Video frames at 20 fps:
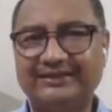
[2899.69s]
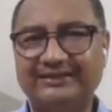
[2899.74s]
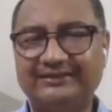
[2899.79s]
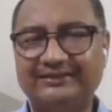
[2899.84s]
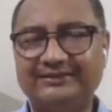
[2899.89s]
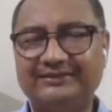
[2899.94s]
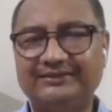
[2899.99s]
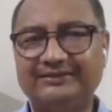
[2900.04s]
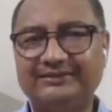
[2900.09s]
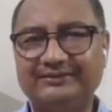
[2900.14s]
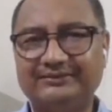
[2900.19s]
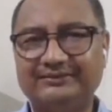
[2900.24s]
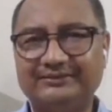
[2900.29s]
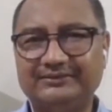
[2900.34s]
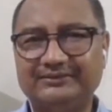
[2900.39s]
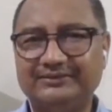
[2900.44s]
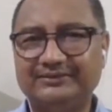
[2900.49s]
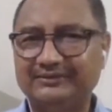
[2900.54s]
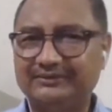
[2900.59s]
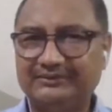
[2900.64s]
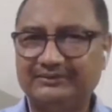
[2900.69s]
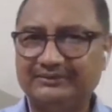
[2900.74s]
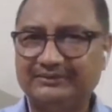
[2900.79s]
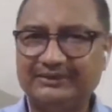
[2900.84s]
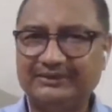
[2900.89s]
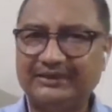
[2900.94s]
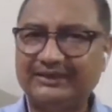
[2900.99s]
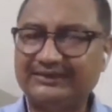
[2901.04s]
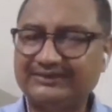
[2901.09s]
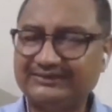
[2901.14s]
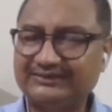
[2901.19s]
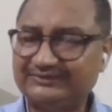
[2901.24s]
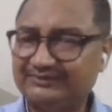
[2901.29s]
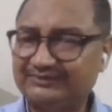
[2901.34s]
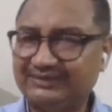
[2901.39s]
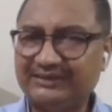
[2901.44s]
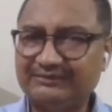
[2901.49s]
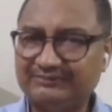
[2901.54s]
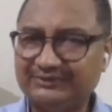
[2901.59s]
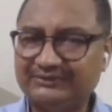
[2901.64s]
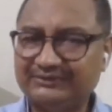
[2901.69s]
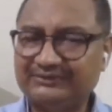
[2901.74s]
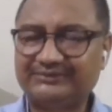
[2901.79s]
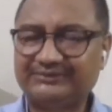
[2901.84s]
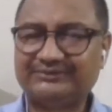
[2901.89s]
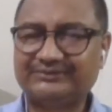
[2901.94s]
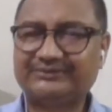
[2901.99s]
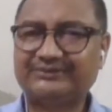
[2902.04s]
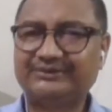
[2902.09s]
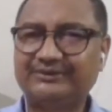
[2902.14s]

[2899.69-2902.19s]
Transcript: And uh, Gandhi's relevance,